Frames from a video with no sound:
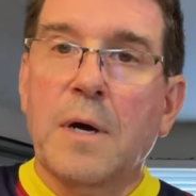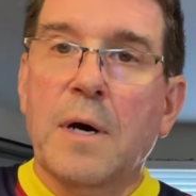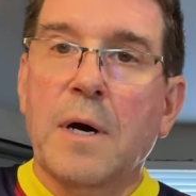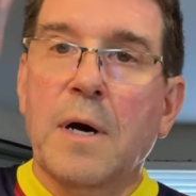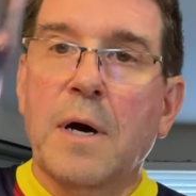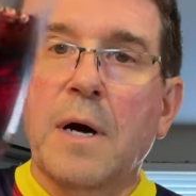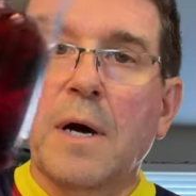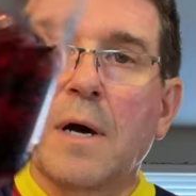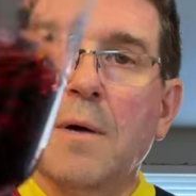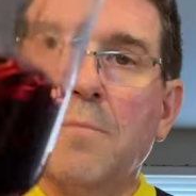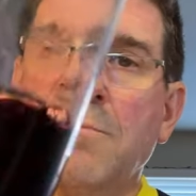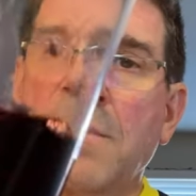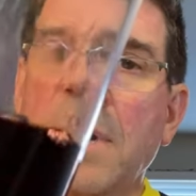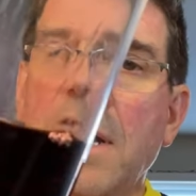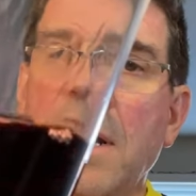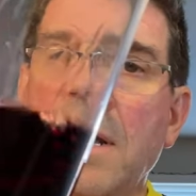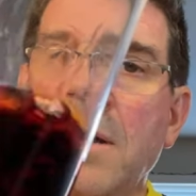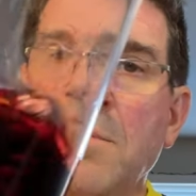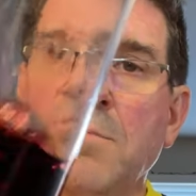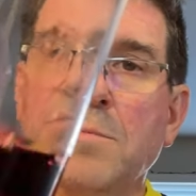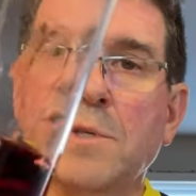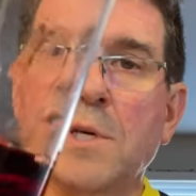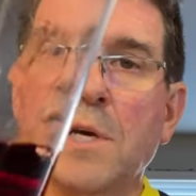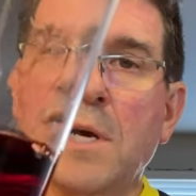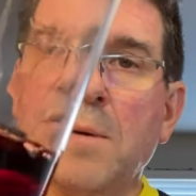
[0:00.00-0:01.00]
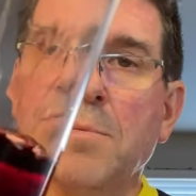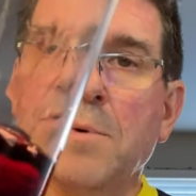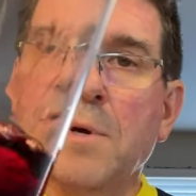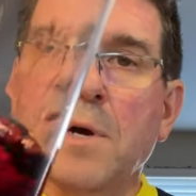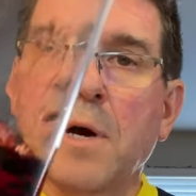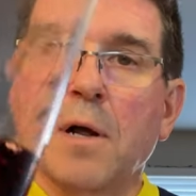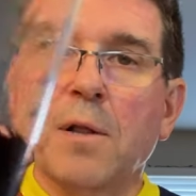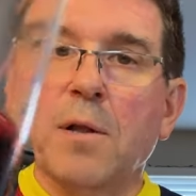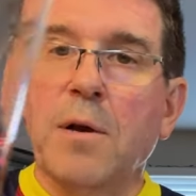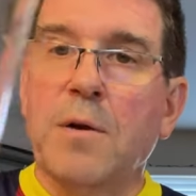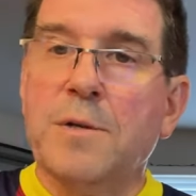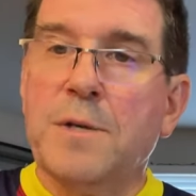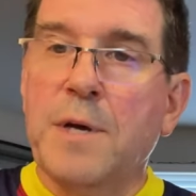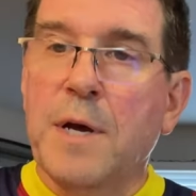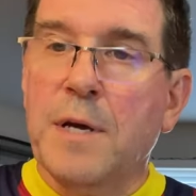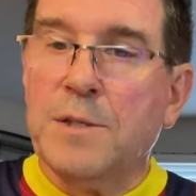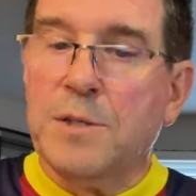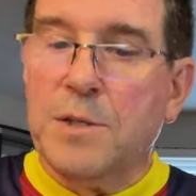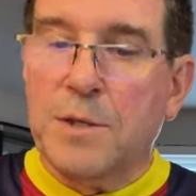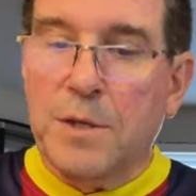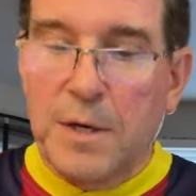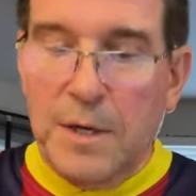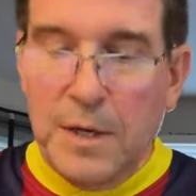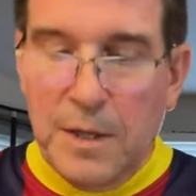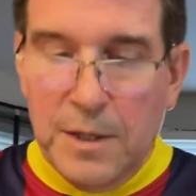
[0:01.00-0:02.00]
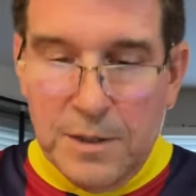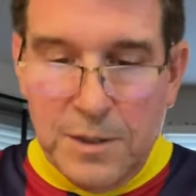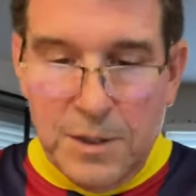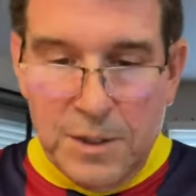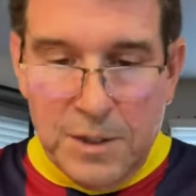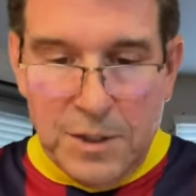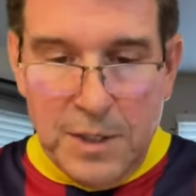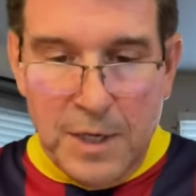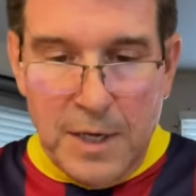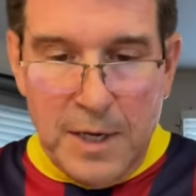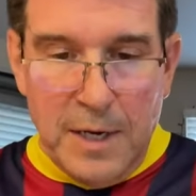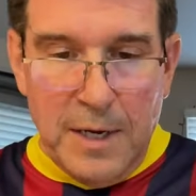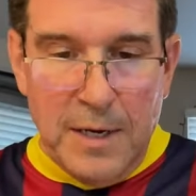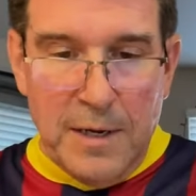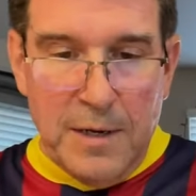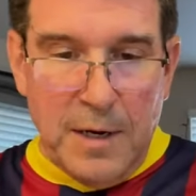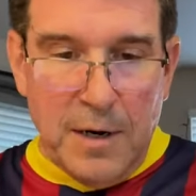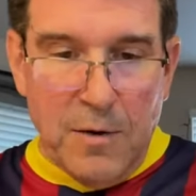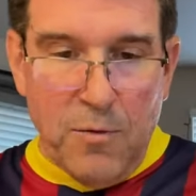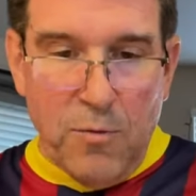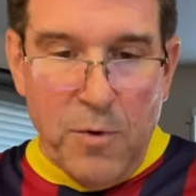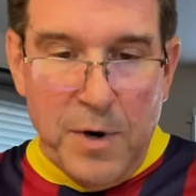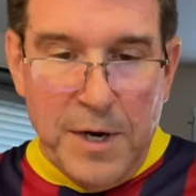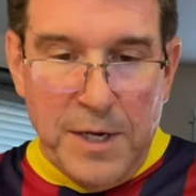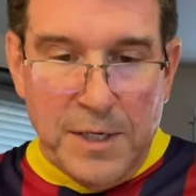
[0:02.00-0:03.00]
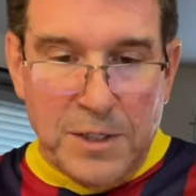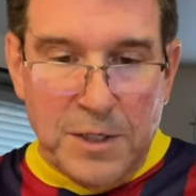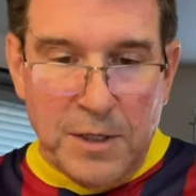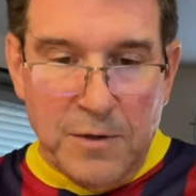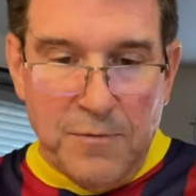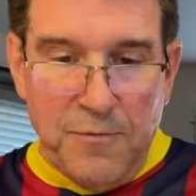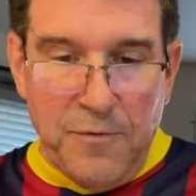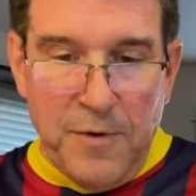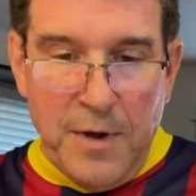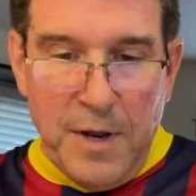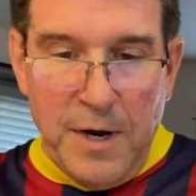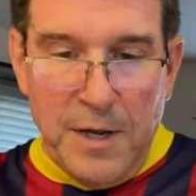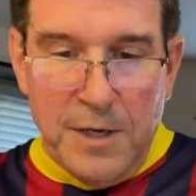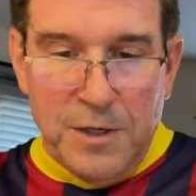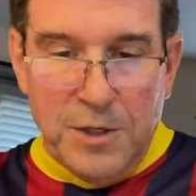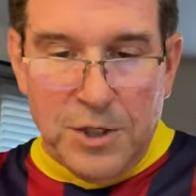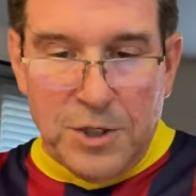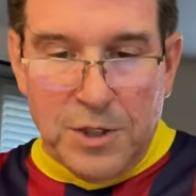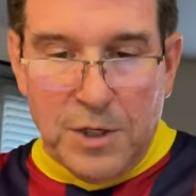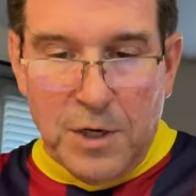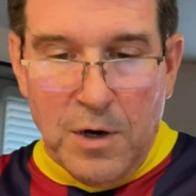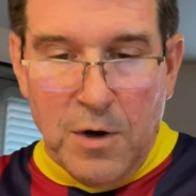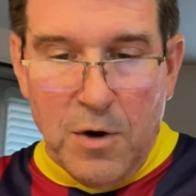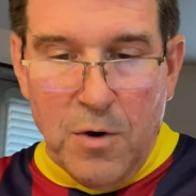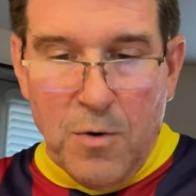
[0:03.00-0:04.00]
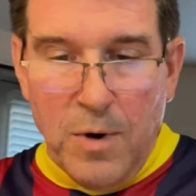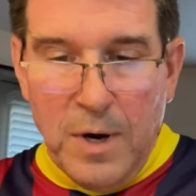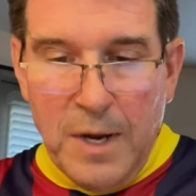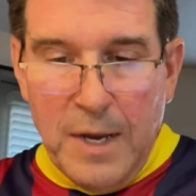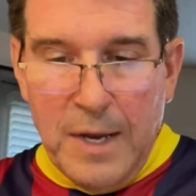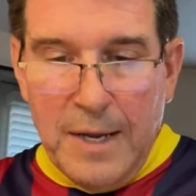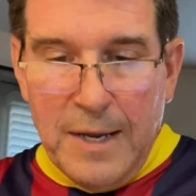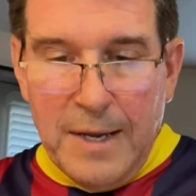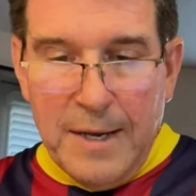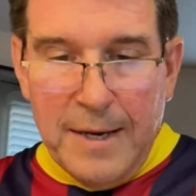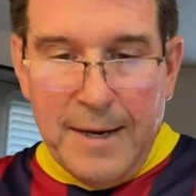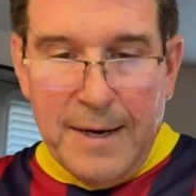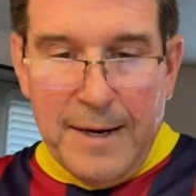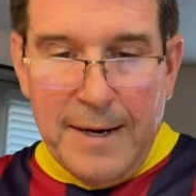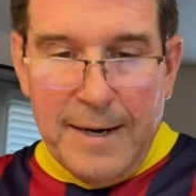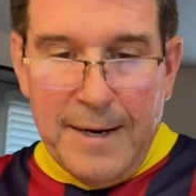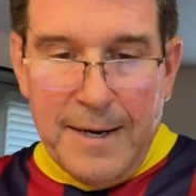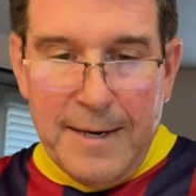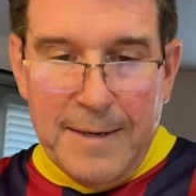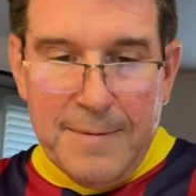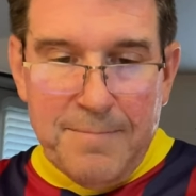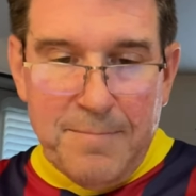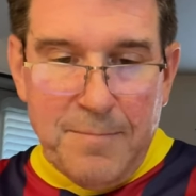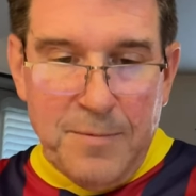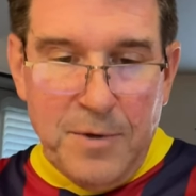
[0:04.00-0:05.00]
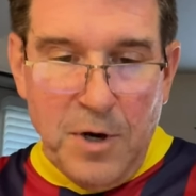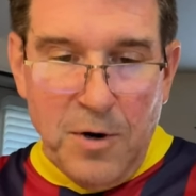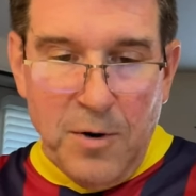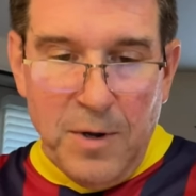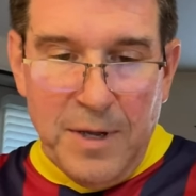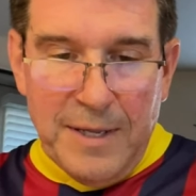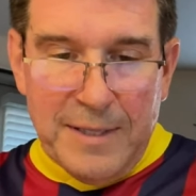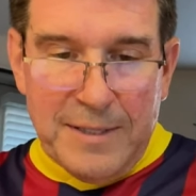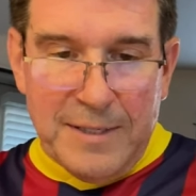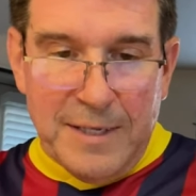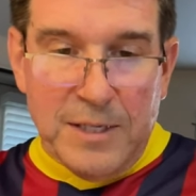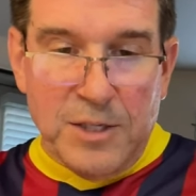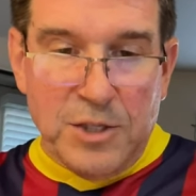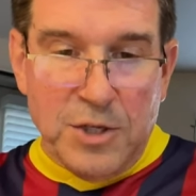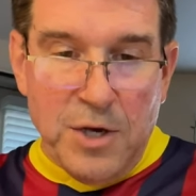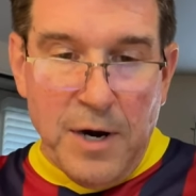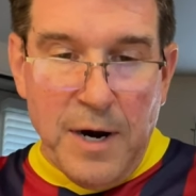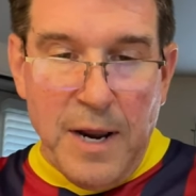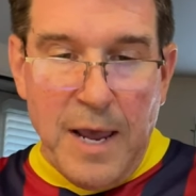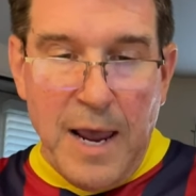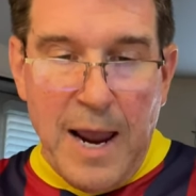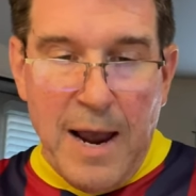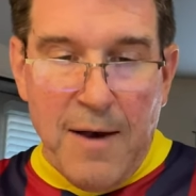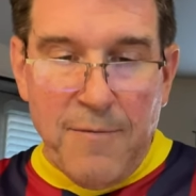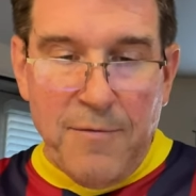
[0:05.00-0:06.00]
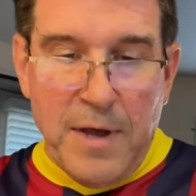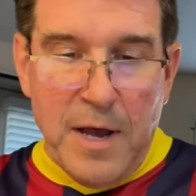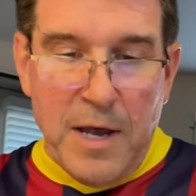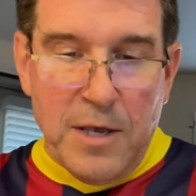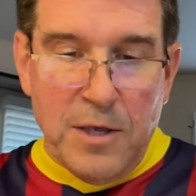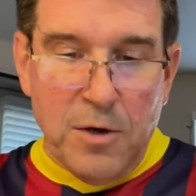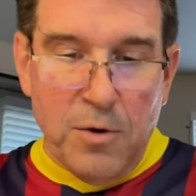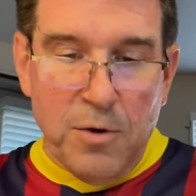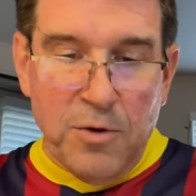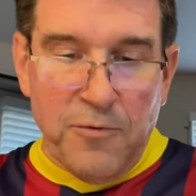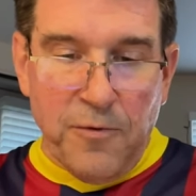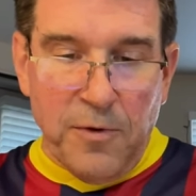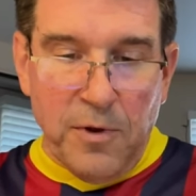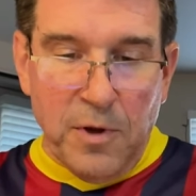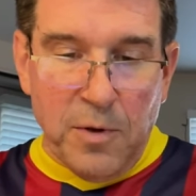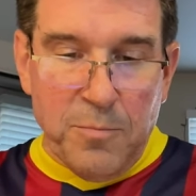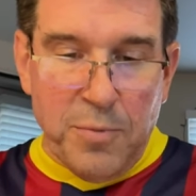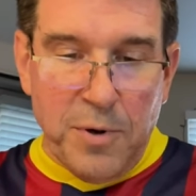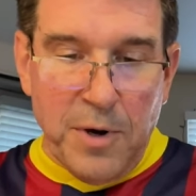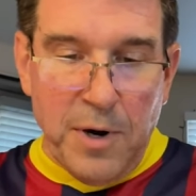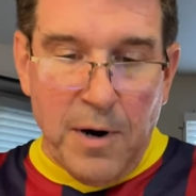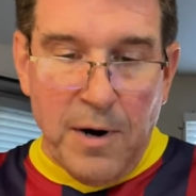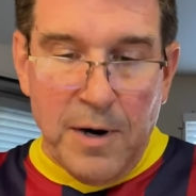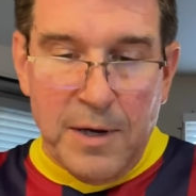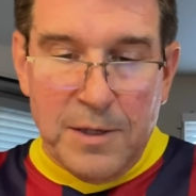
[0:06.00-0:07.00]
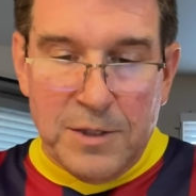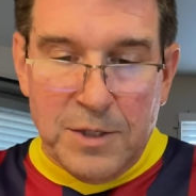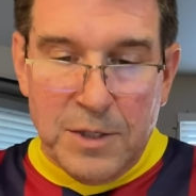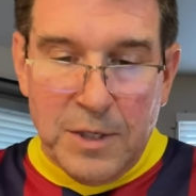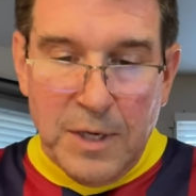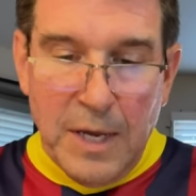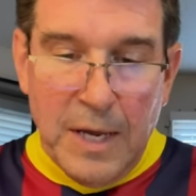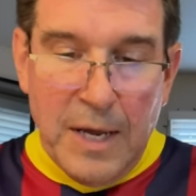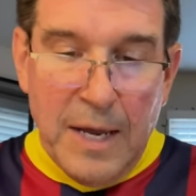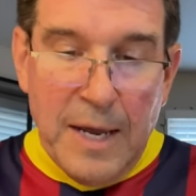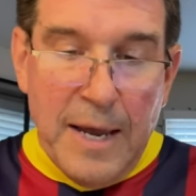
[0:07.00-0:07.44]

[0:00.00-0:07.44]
Uh, medium deep color density. This is a, a recent vintage, so uh, you know, it, it's going to have that youthful appearance.